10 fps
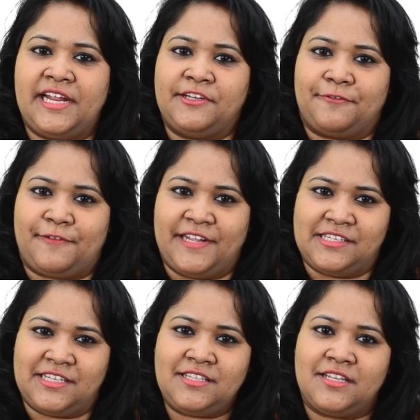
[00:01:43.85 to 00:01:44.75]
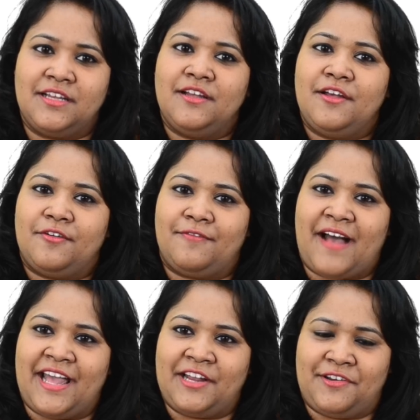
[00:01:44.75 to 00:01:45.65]
interfaces
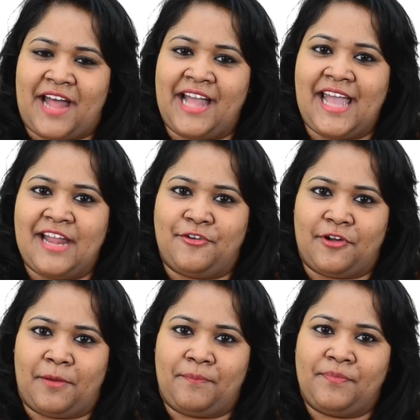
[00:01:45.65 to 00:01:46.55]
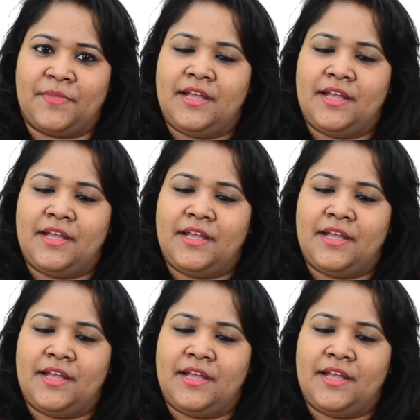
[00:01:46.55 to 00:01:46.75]
via drag and drop.